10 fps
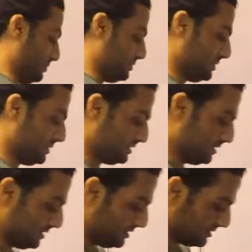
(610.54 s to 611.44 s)
outside
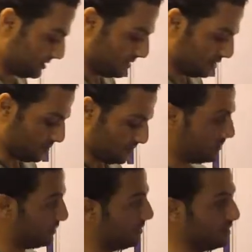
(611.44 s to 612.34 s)
and let's see actually
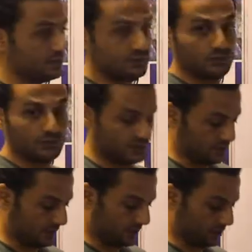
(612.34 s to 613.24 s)
what are the
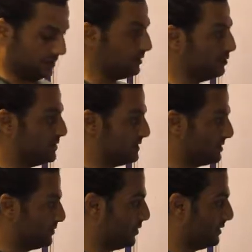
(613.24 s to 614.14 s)
forces acting on this
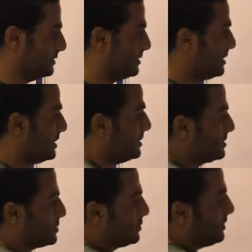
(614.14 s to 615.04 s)
point.
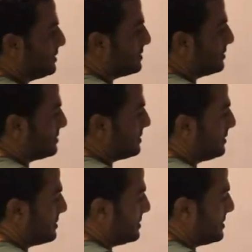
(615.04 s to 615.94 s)
So let's
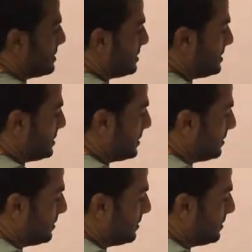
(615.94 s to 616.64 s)
consider the 3D